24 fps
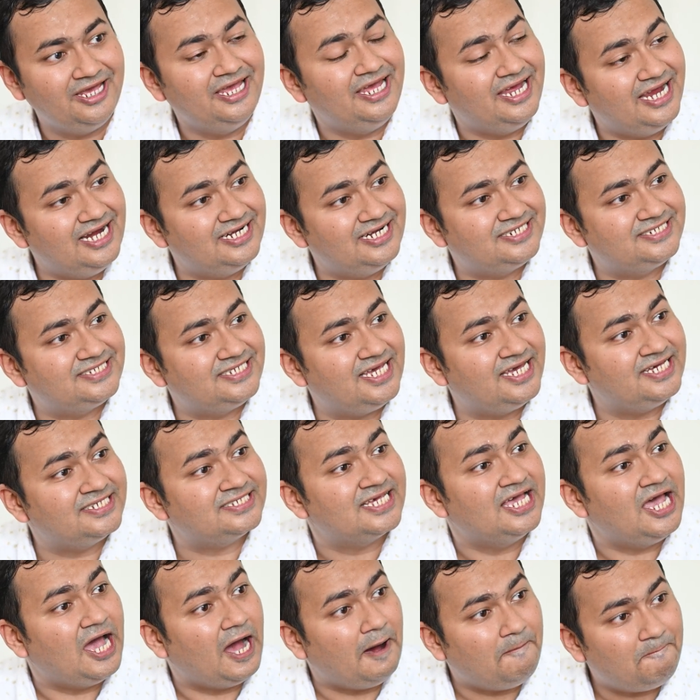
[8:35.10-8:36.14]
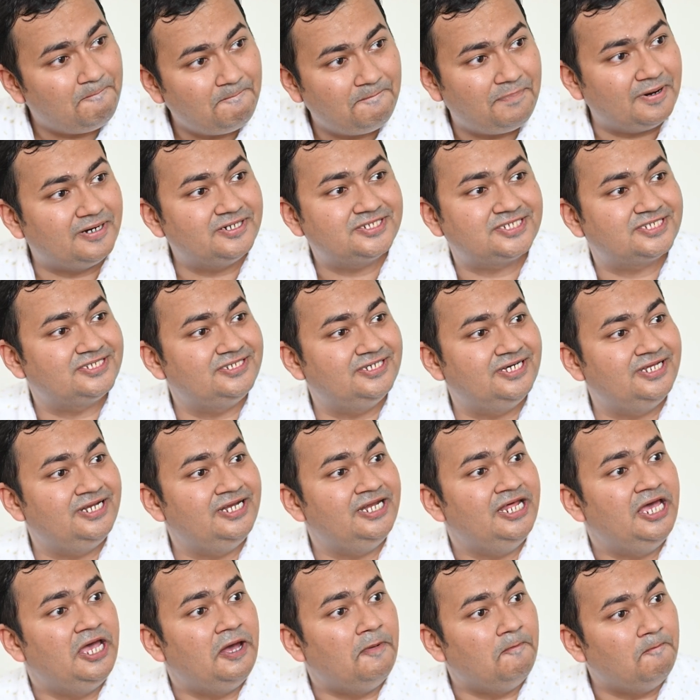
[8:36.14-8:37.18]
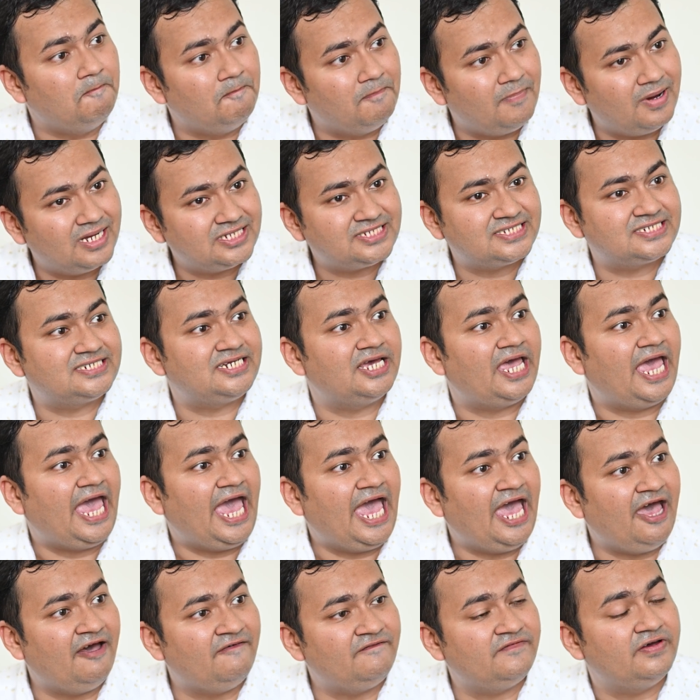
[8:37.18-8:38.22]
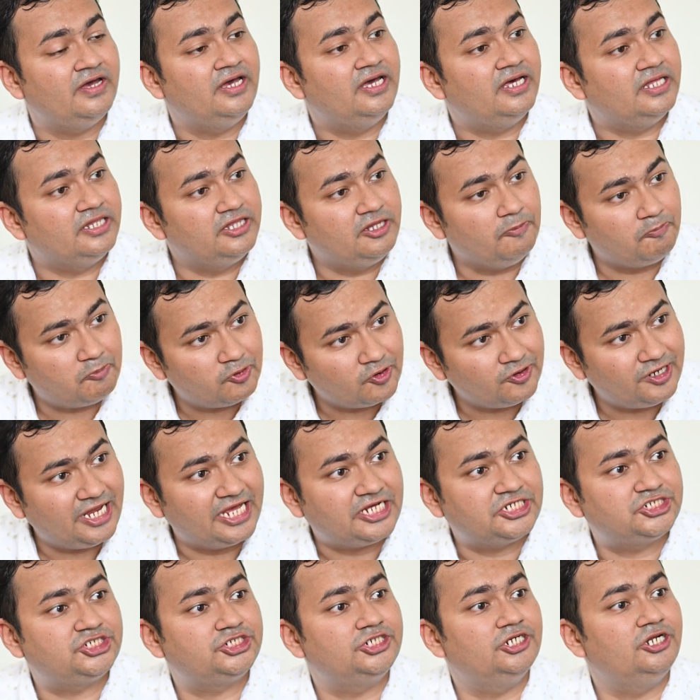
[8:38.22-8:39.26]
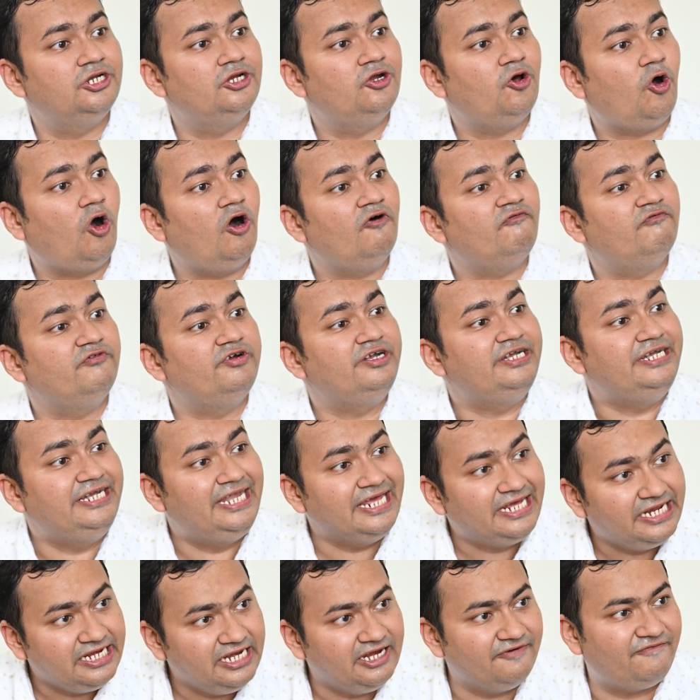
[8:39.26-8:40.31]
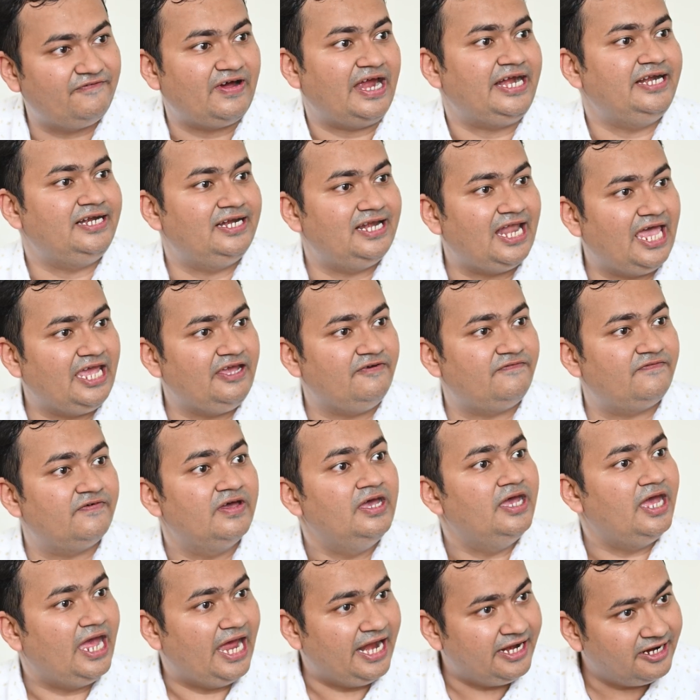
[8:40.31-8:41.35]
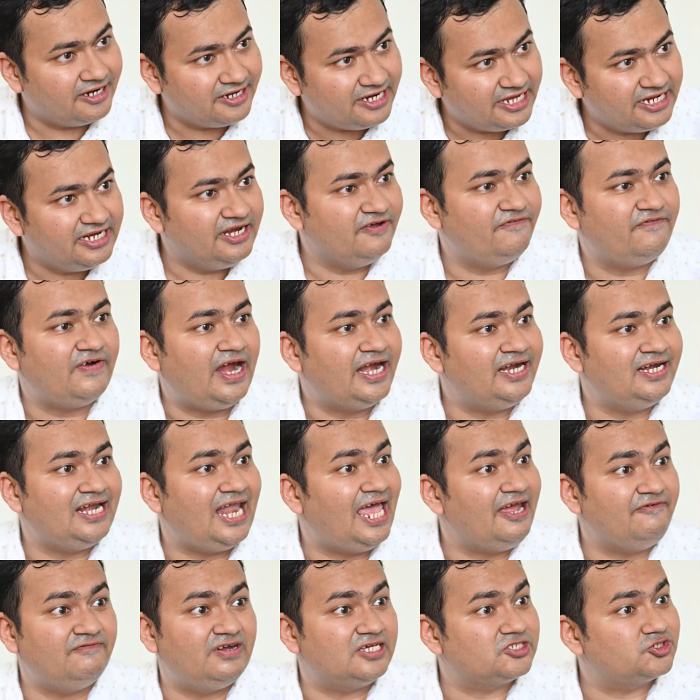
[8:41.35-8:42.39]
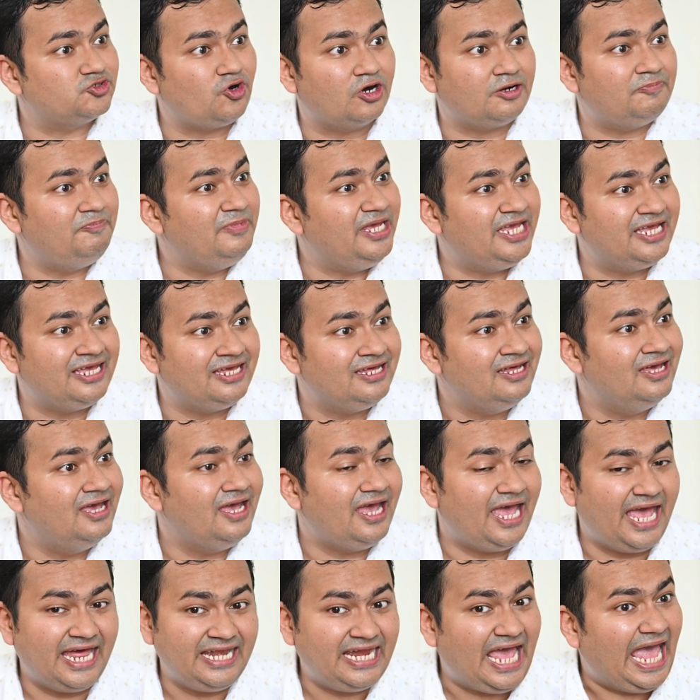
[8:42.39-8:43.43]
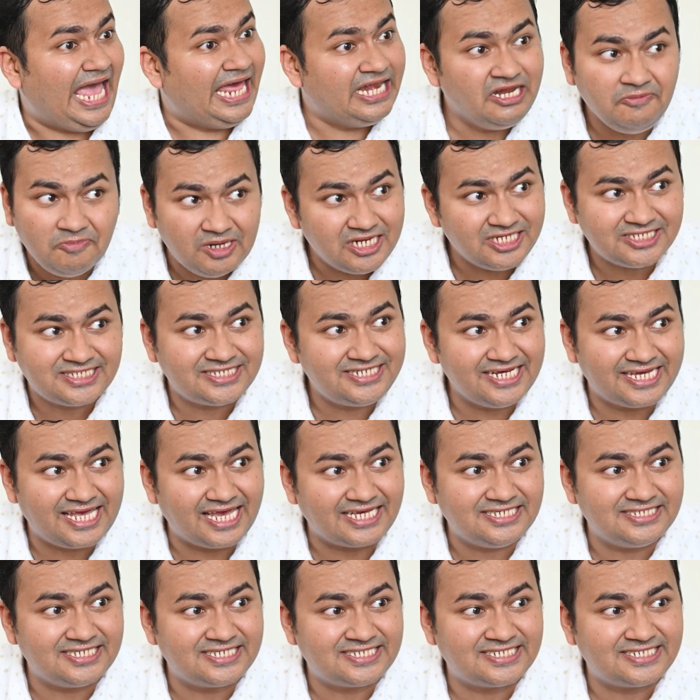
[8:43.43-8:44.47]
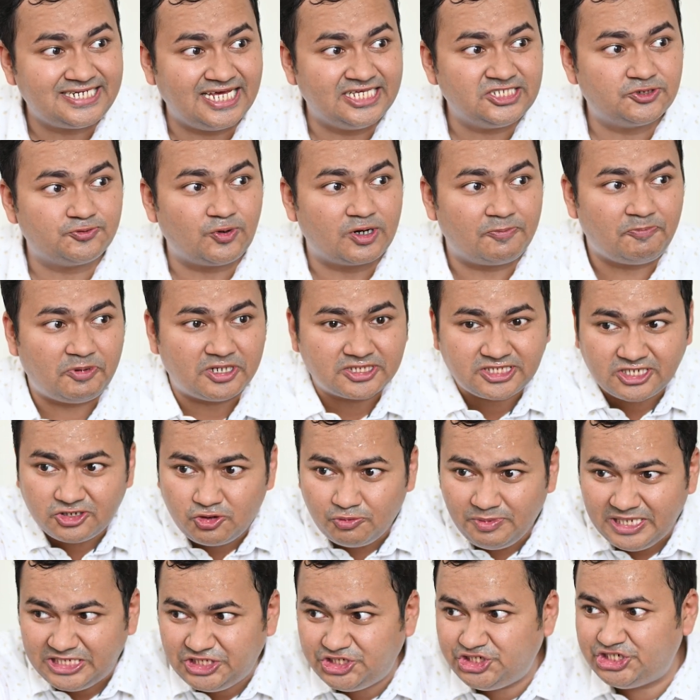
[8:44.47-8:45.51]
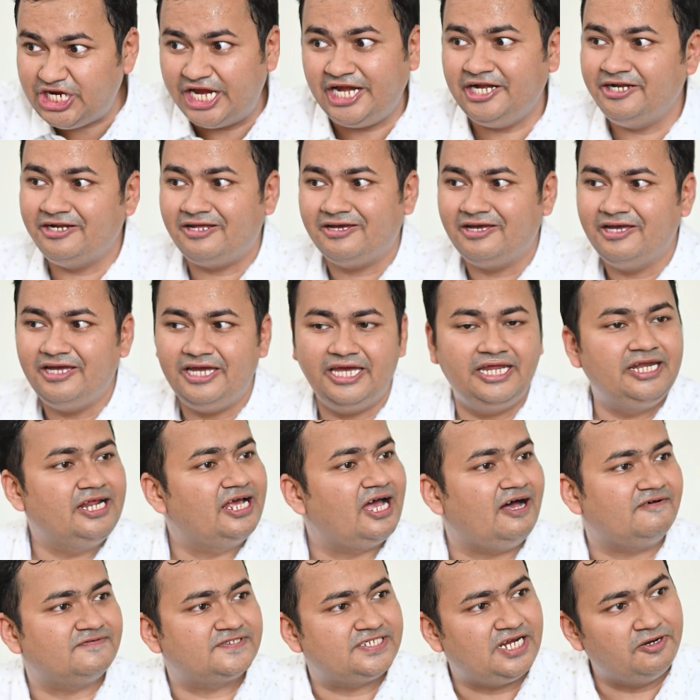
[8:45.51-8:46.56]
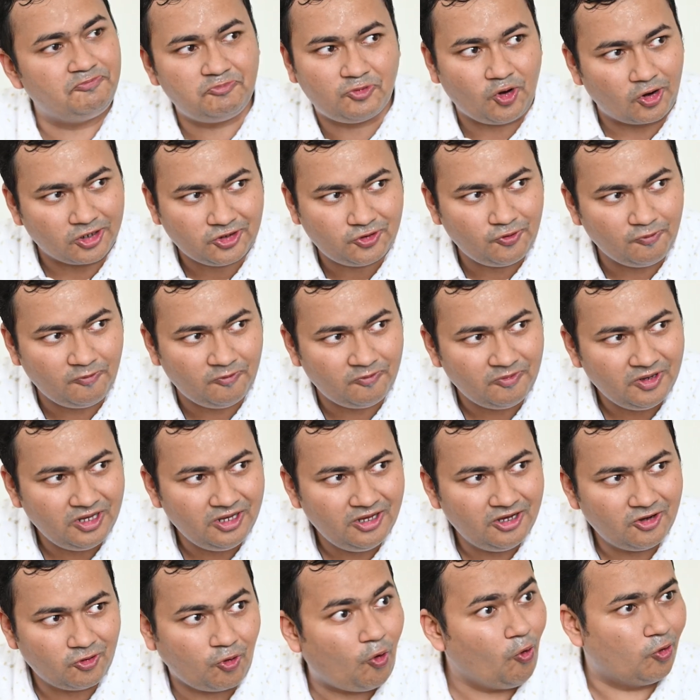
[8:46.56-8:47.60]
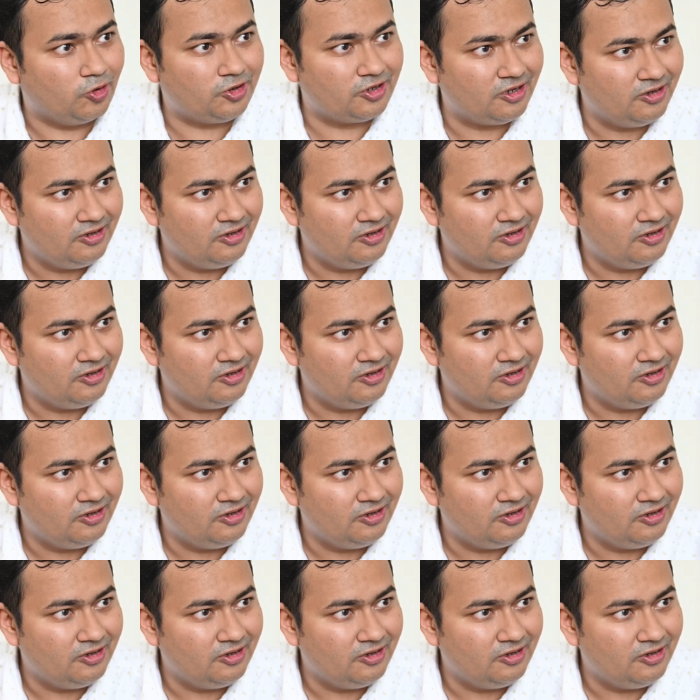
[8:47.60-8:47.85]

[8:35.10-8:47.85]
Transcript: It says a person must have the protection of dignified life. And a dignified life does not mean an animalistic existence for a person to be chained in cuffs and brought to court.